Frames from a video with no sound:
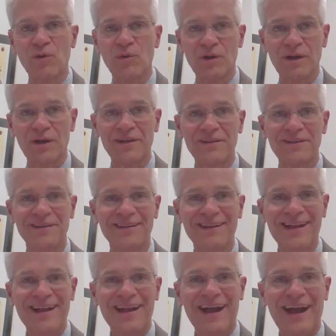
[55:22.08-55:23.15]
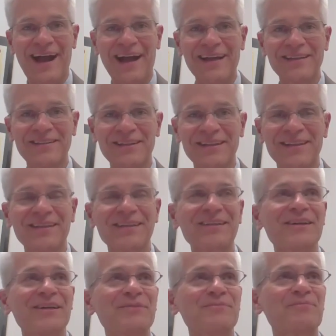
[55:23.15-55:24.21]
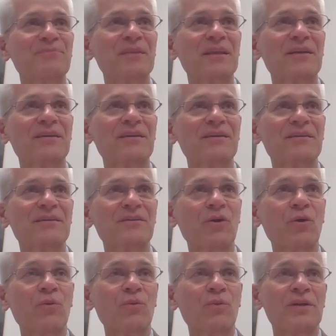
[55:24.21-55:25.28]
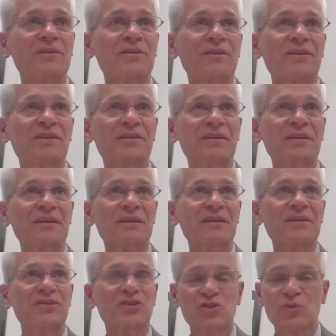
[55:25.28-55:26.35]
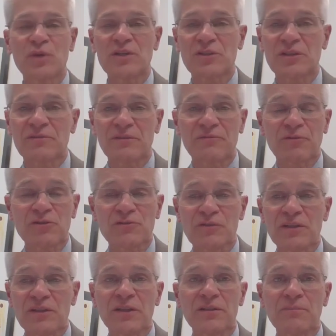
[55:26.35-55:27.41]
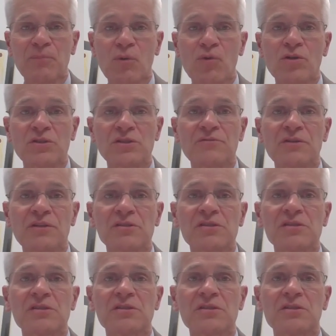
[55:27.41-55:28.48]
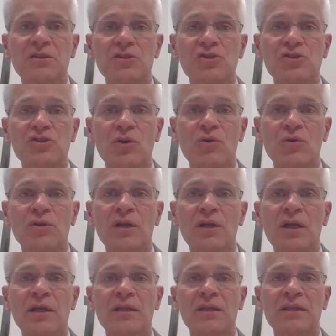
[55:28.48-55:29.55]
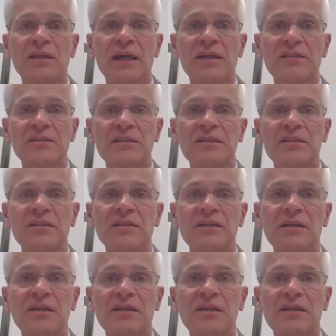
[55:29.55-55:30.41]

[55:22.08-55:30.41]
I think one of the illustrations, first of all, I think the polls have consistently shown that the idea,